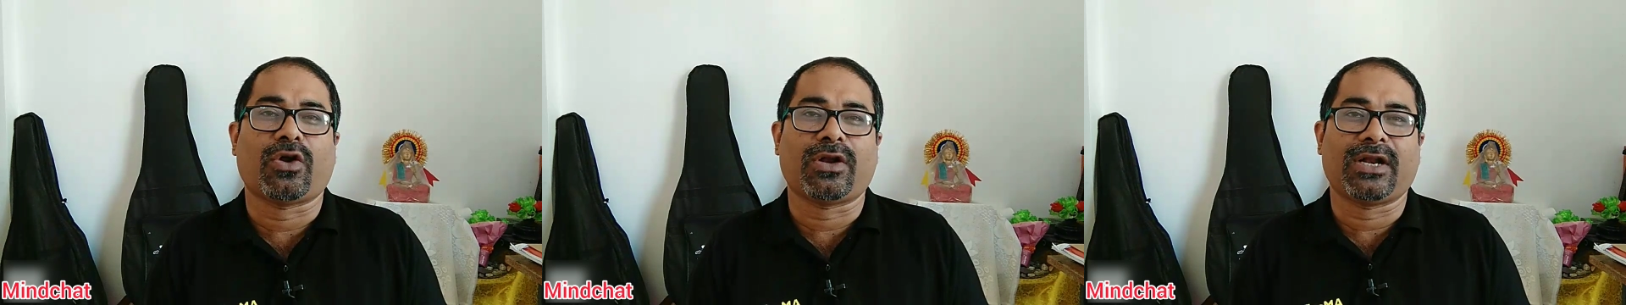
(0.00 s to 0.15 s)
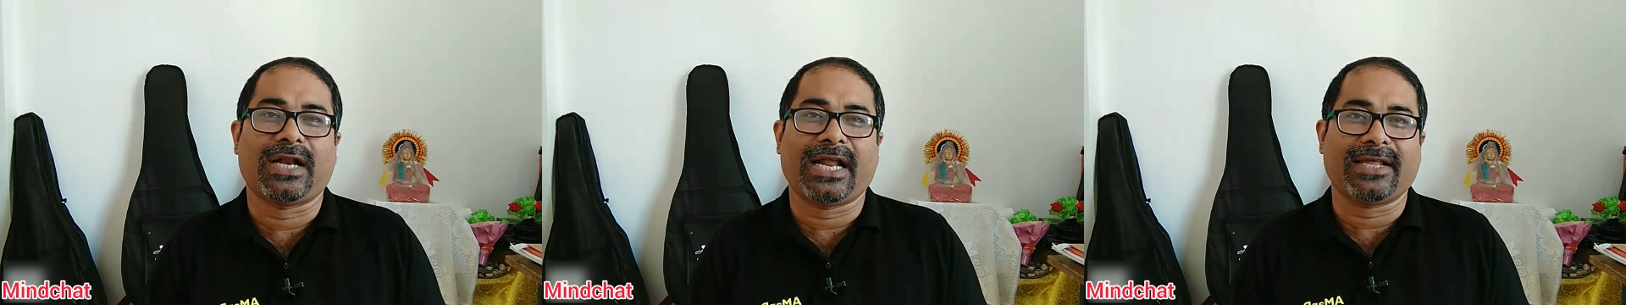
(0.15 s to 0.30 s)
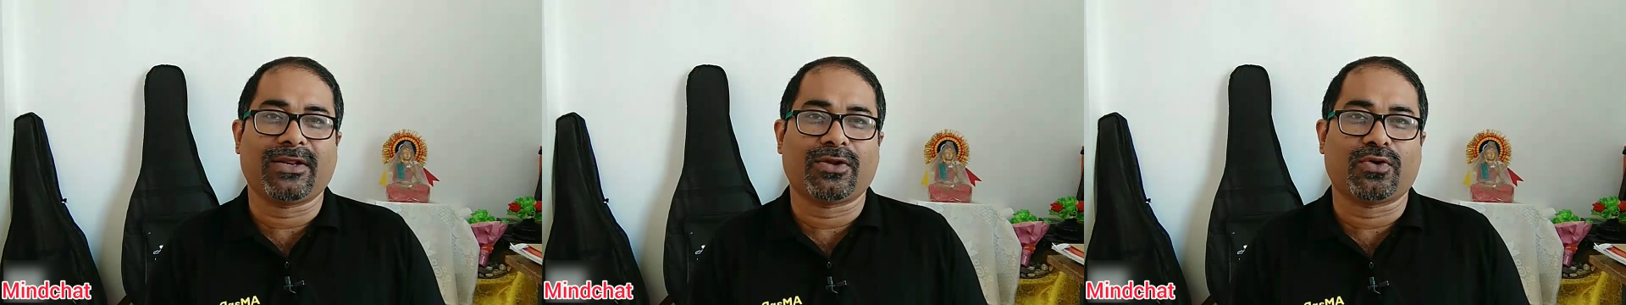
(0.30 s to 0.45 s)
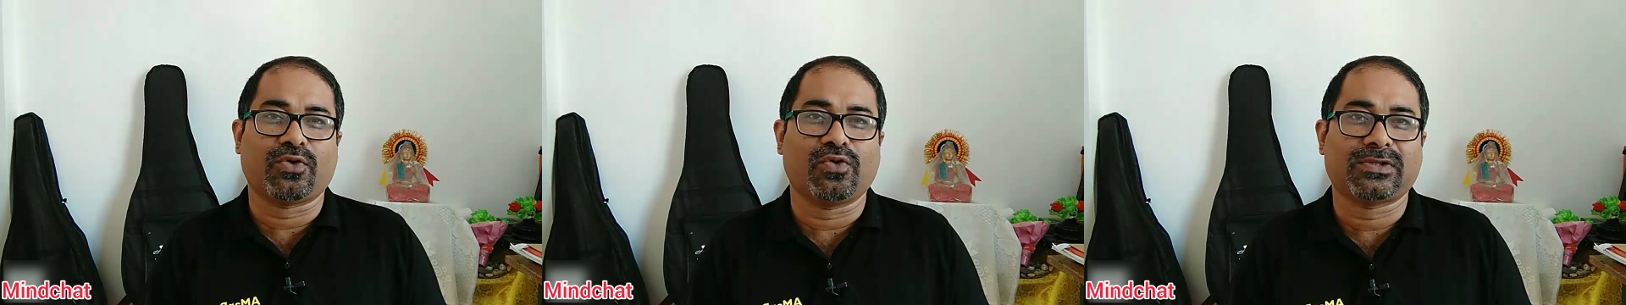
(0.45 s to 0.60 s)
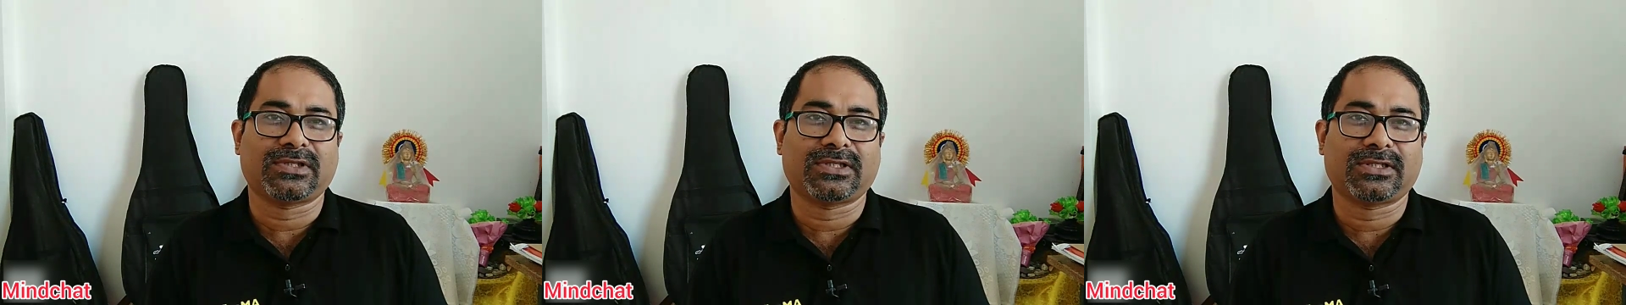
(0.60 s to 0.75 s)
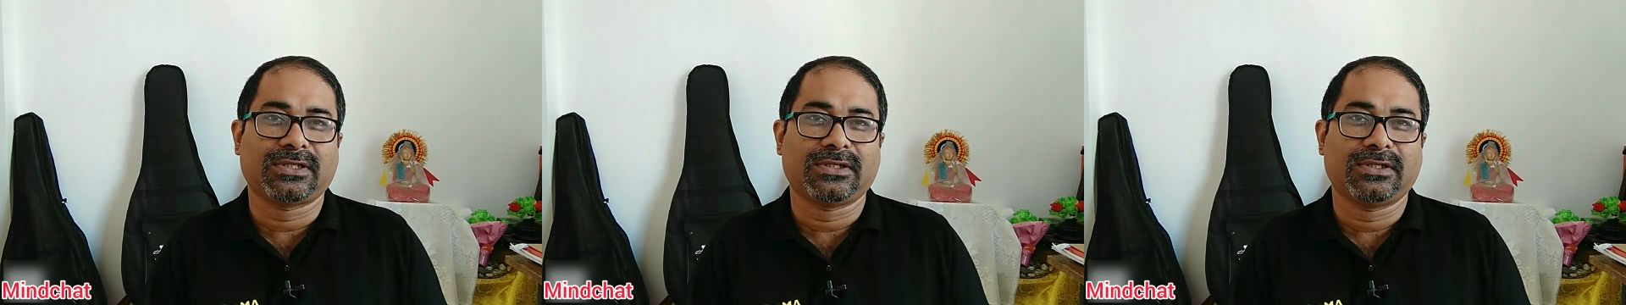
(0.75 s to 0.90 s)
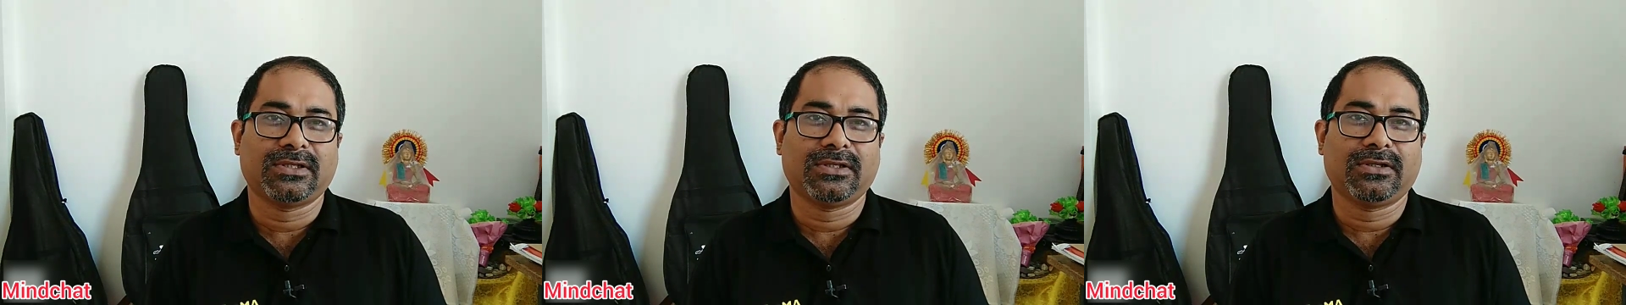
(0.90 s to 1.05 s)
online
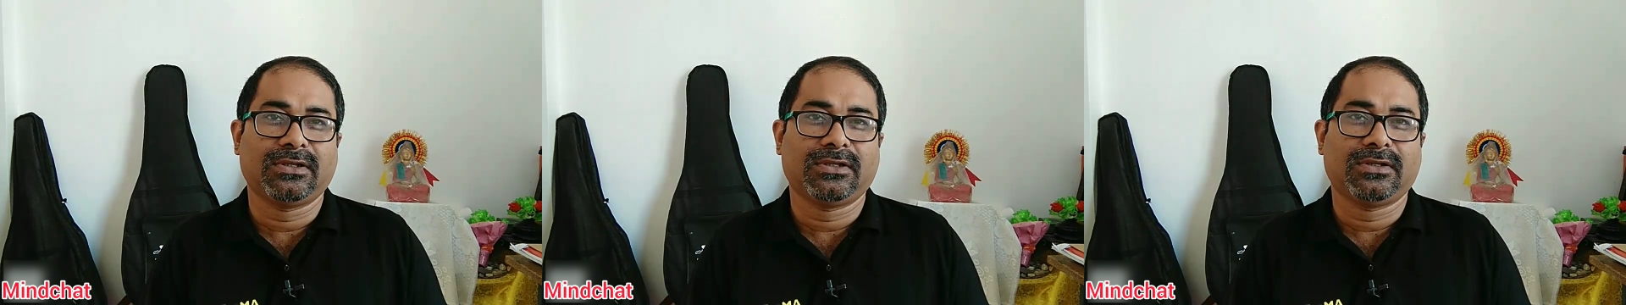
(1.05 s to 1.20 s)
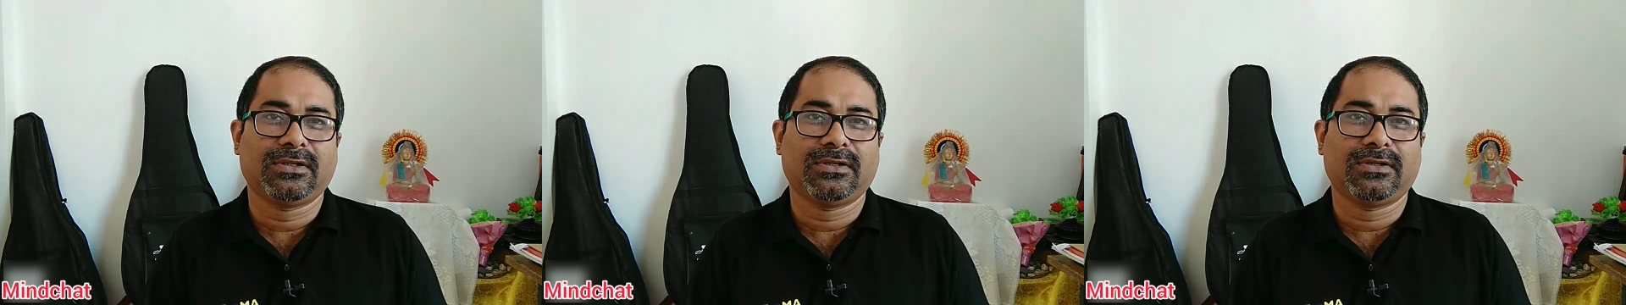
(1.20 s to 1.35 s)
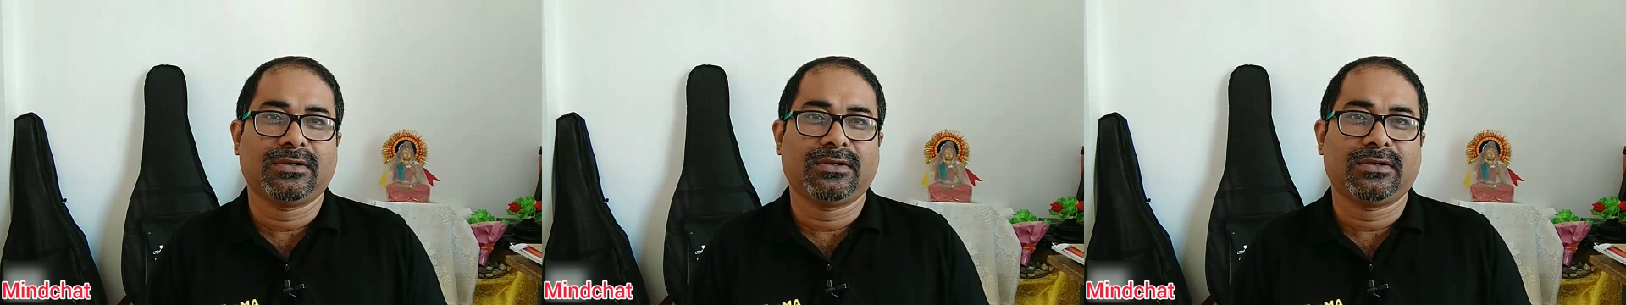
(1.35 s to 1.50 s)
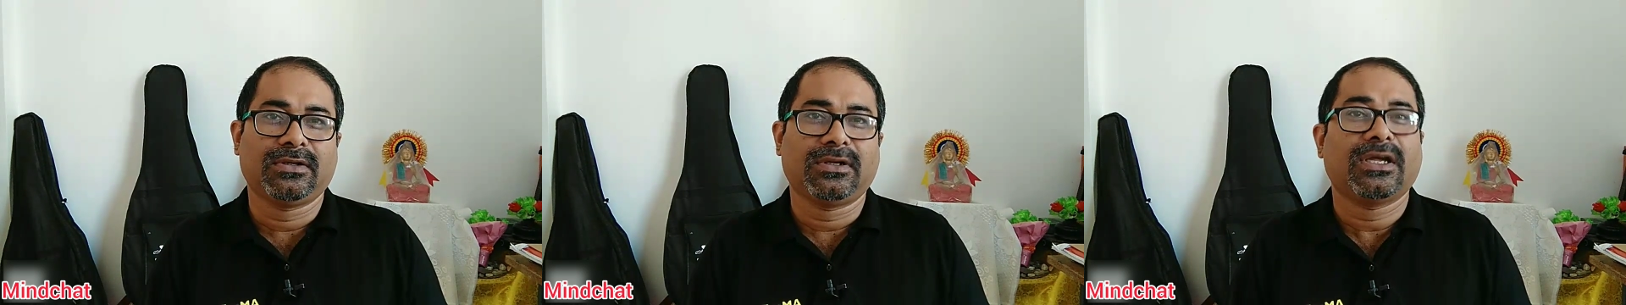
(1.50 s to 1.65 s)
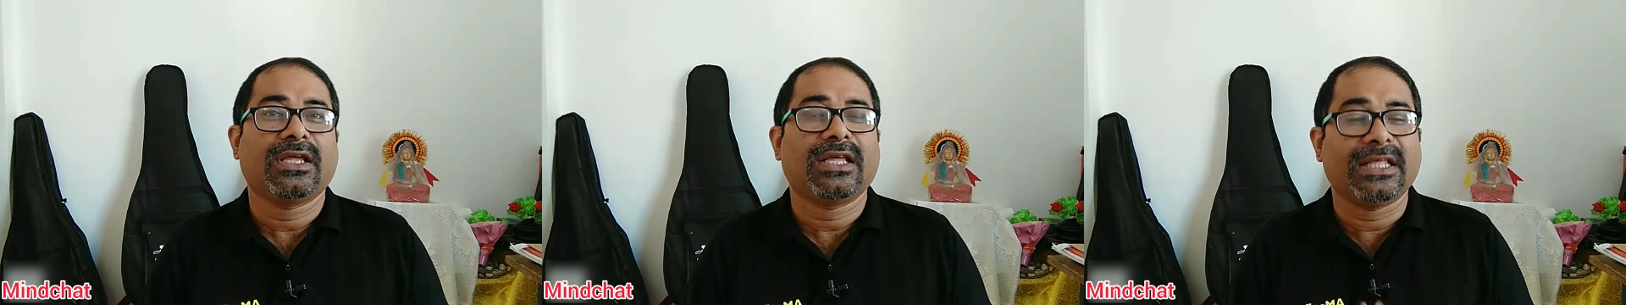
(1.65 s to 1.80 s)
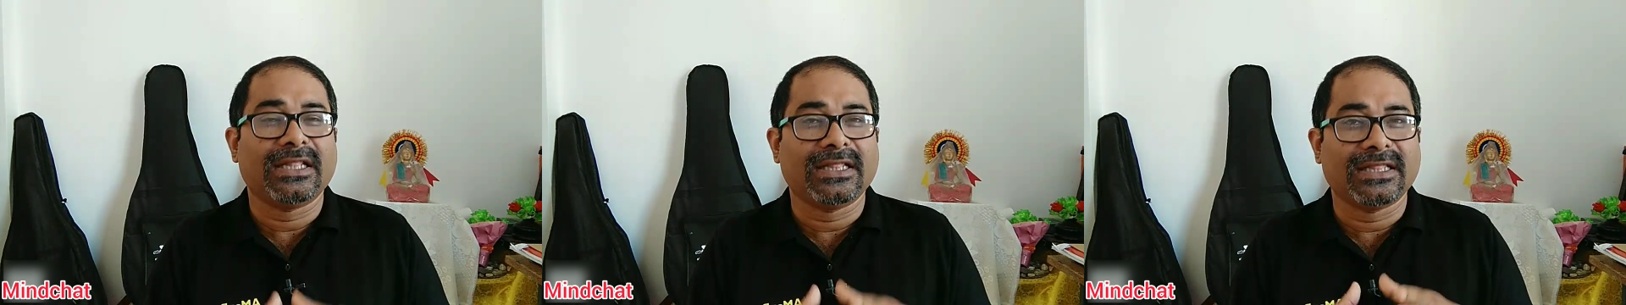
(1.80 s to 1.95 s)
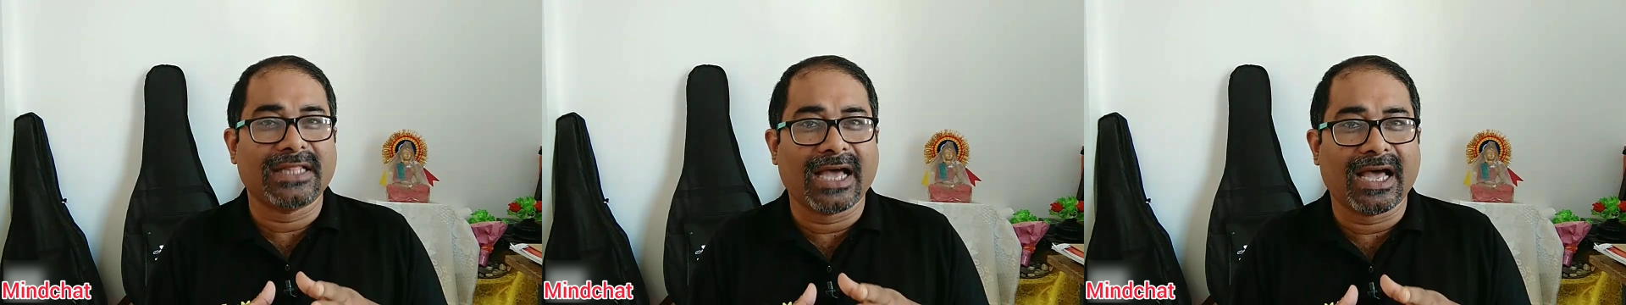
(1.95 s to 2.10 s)
course
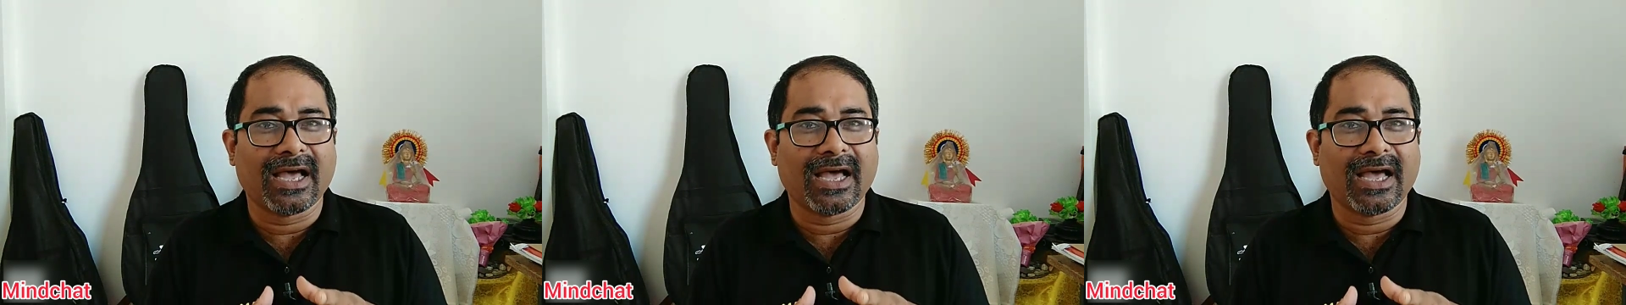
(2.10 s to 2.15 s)
in